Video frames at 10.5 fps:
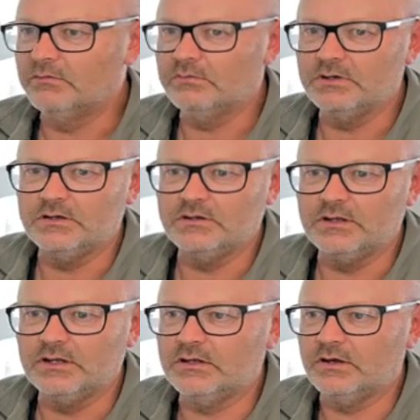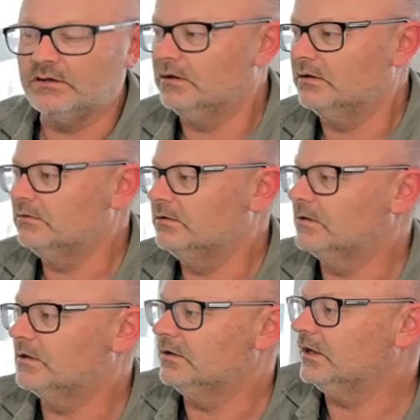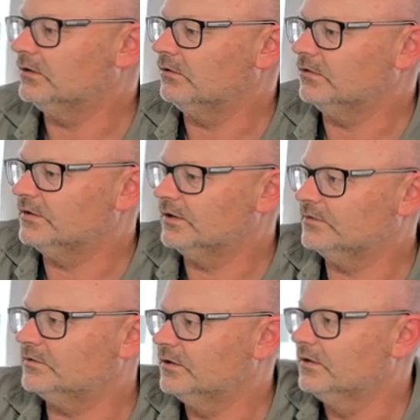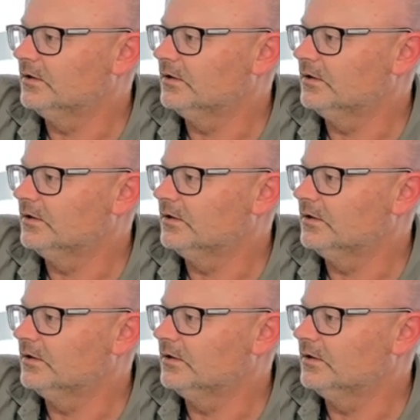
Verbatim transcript: when uh, yeah, yeah, you can connect not just